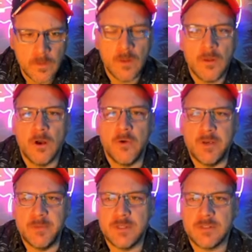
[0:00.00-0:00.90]
Oh, wait a
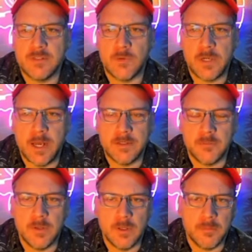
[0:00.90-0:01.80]
minute. This is the one I had to
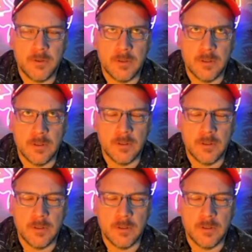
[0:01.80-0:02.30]
pull up on